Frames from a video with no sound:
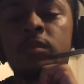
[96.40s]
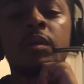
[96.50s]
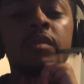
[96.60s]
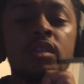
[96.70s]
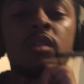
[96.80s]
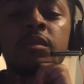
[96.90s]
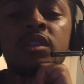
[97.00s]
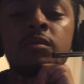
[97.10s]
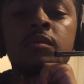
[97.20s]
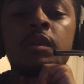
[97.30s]
Maybe it's not meant
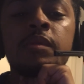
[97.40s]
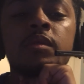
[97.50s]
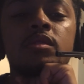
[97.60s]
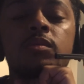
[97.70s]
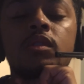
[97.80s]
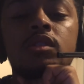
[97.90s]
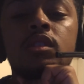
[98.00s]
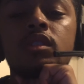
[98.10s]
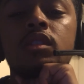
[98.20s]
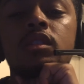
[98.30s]
to be. Maybe I'm supposed
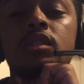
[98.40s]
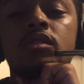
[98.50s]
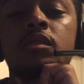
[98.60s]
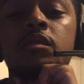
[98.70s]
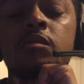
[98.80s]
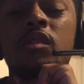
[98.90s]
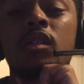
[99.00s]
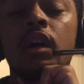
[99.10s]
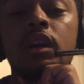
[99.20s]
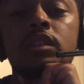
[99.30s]
to stream
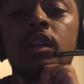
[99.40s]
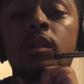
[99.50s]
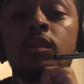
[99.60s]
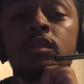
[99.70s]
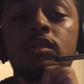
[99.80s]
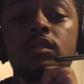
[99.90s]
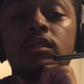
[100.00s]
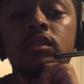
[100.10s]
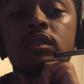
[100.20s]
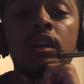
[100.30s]
tomorrow like I said I was.
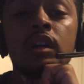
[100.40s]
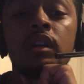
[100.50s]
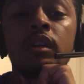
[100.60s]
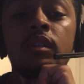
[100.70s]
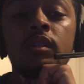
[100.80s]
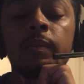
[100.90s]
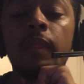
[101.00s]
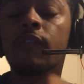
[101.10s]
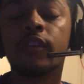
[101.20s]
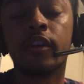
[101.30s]
I don't know.
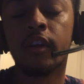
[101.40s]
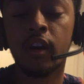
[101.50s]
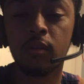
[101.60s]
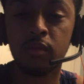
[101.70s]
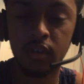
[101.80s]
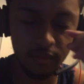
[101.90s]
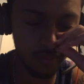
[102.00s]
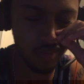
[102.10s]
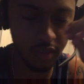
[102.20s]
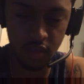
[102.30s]
I'll figure it out, but
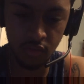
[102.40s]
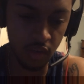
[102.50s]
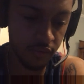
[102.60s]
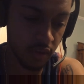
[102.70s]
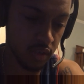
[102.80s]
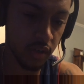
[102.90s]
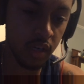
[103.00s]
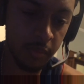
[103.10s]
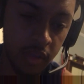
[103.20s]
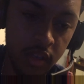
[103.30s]
it's just really
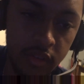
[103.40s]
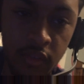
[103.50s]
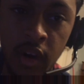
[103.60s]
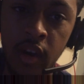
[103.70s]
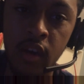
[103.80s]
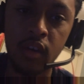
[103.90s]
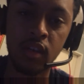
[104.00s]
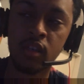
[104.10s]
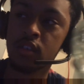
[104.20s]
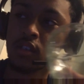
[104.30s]
frustrating me right now
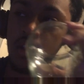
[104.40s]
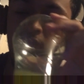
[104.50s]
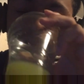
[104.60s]
because